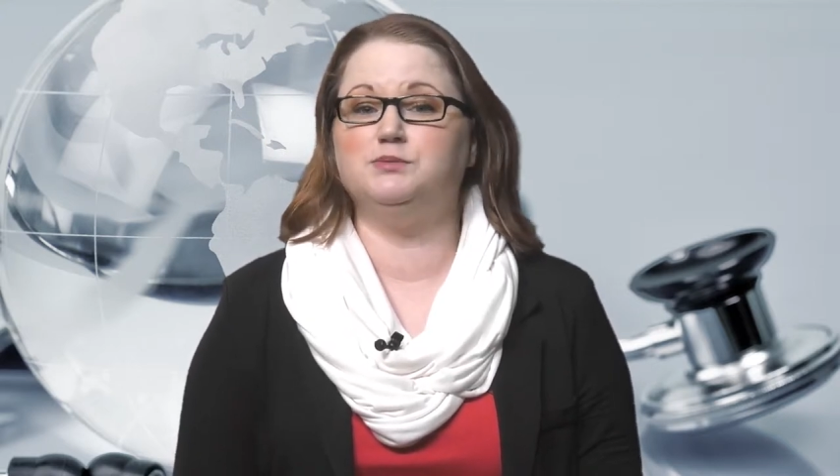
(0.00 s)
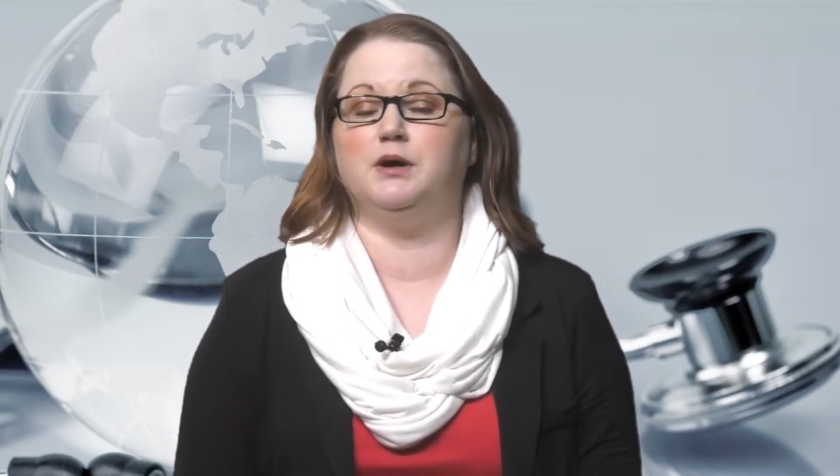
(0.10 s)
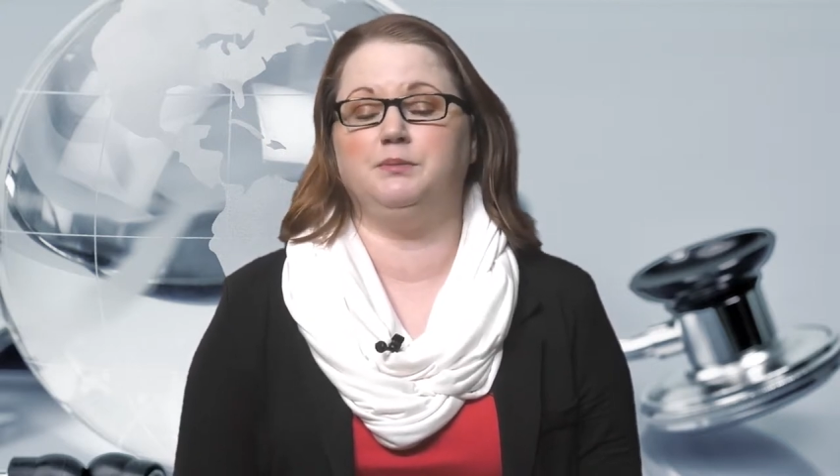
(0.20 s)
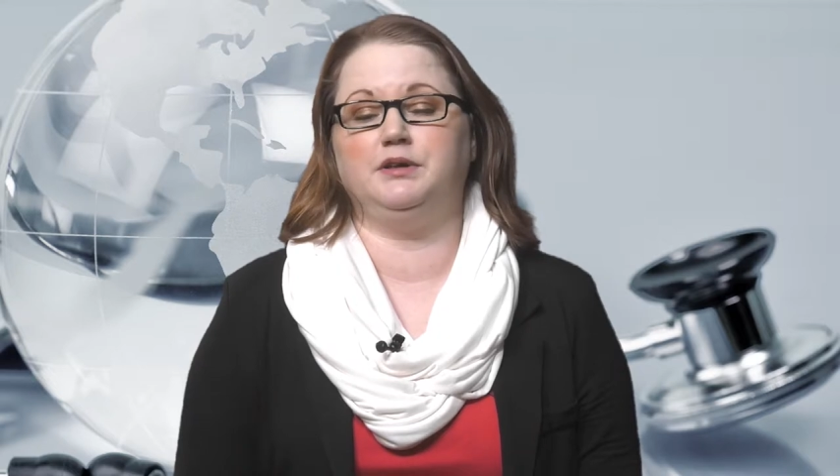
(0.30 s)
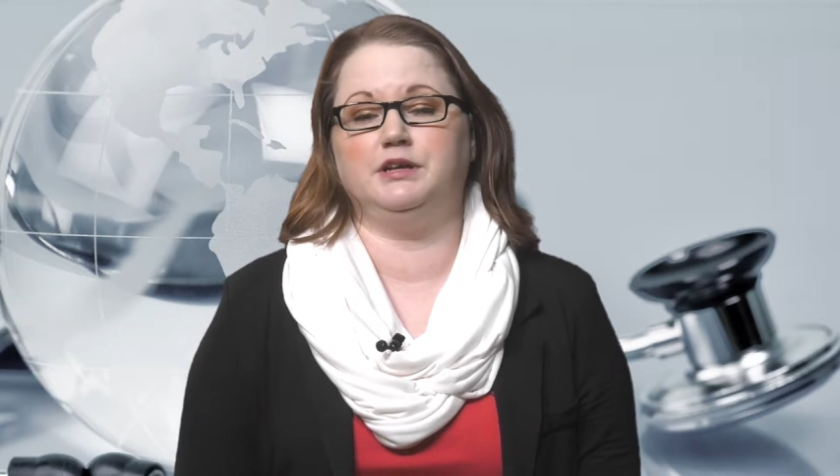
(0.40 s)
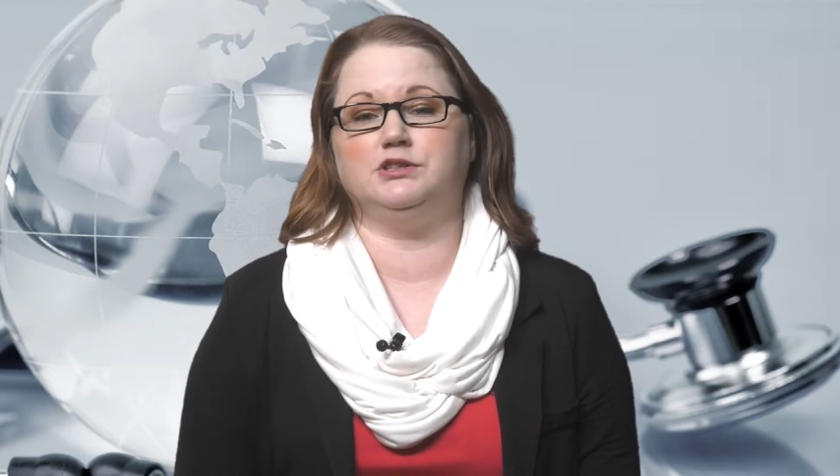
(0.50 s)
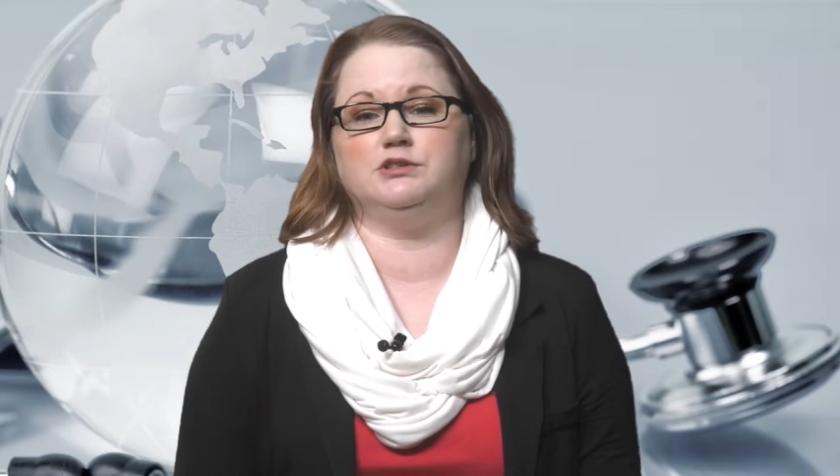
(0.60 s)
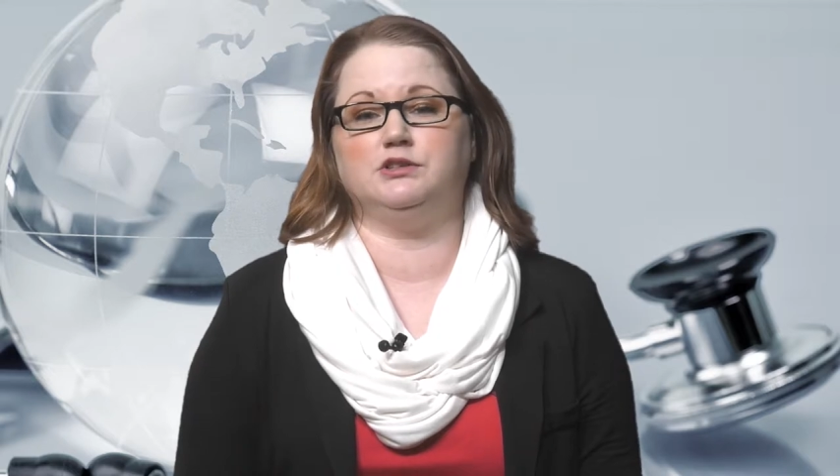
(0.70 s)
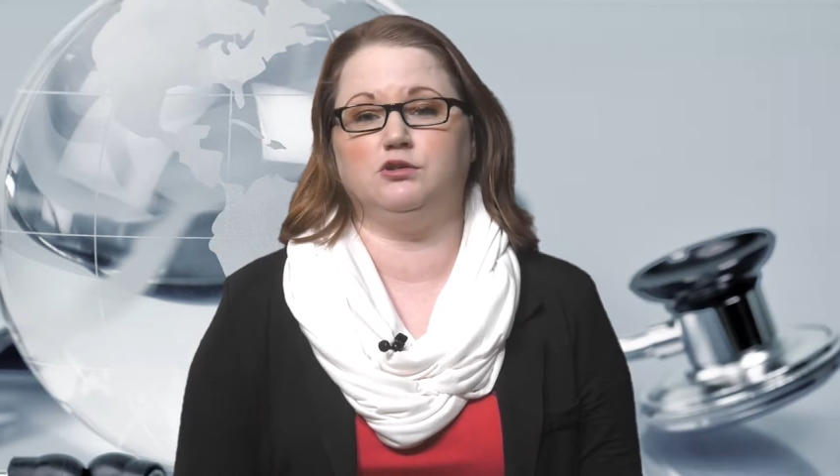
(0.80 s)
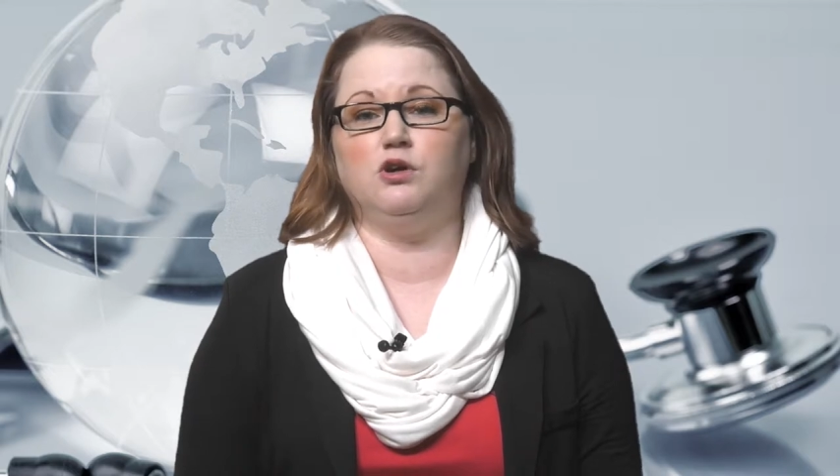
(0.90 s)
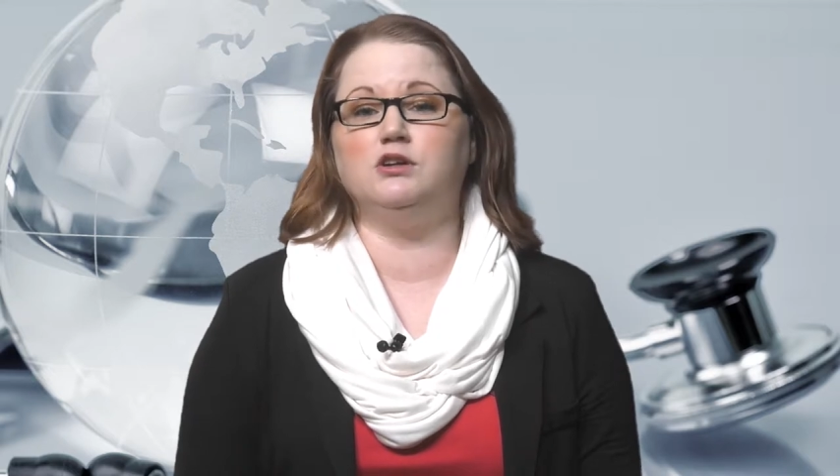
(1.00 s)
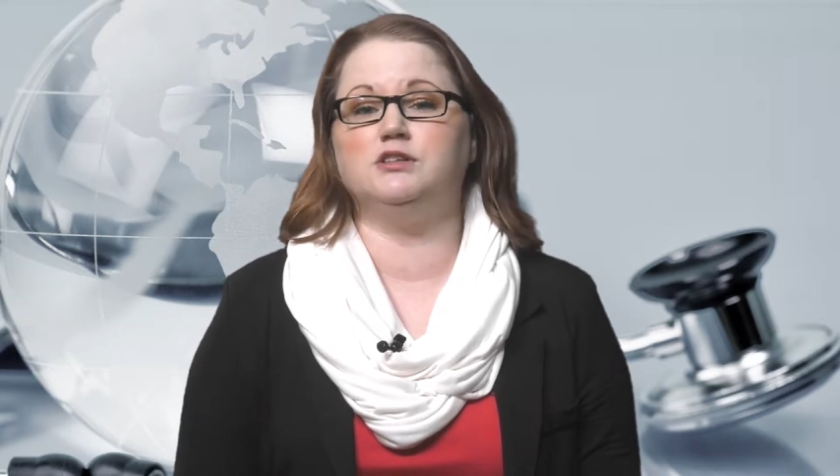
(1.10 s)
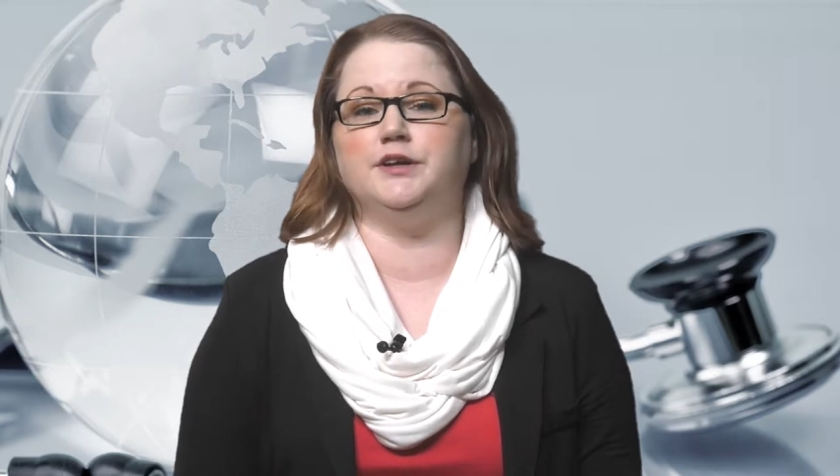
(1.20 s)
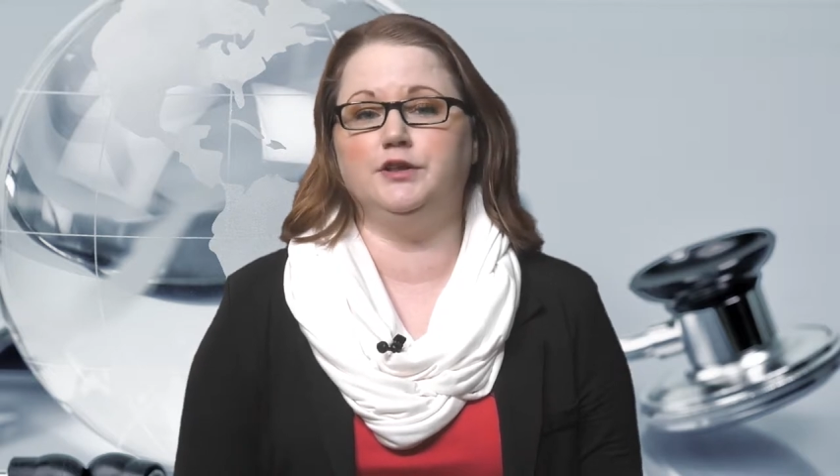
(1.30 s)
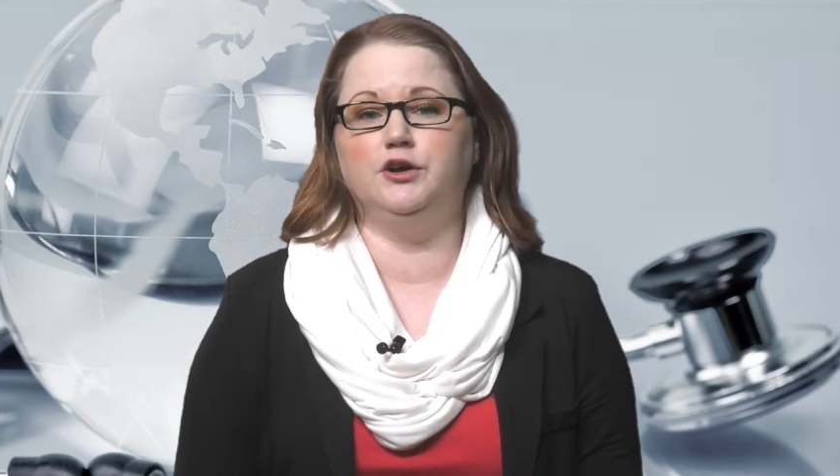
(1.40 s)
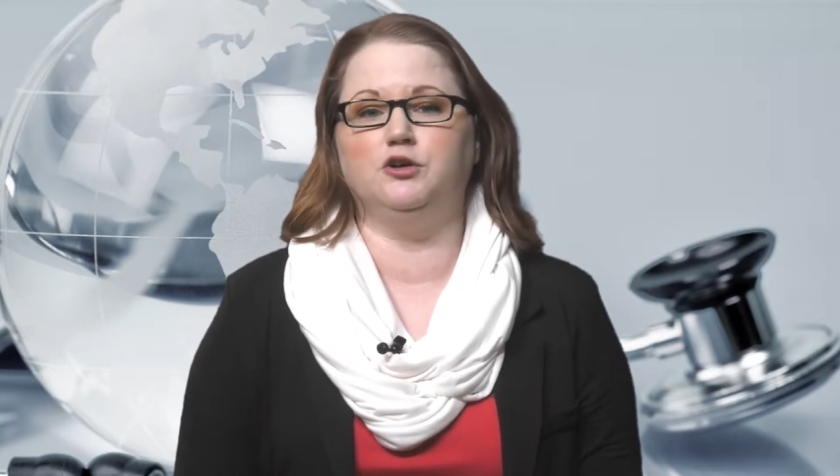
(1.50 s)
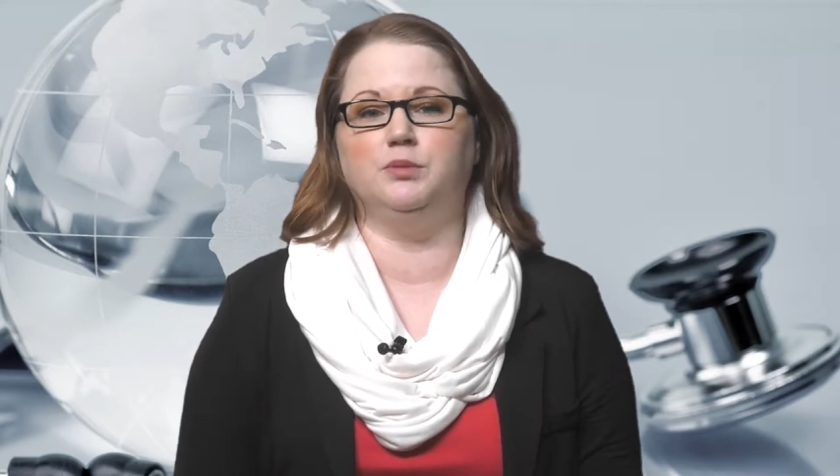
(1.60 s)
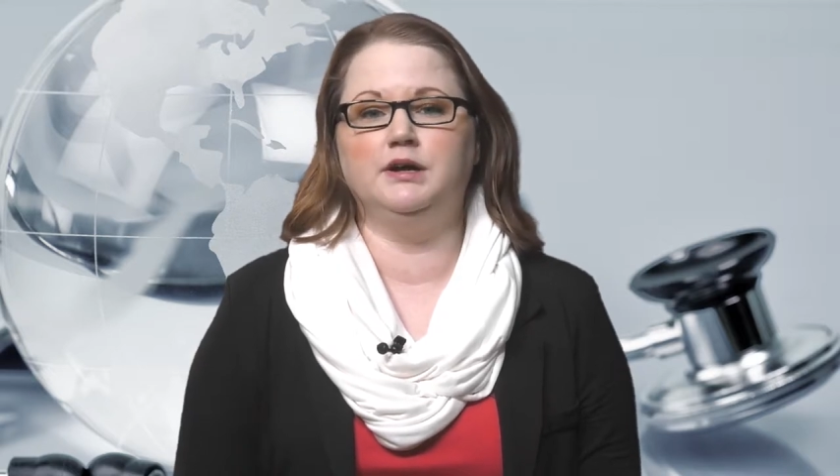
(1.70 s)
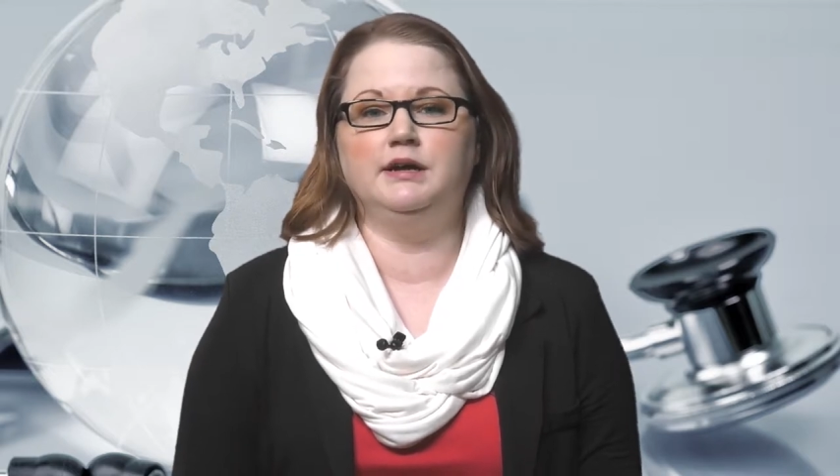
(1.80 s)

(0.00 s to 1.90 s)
populations across the globe,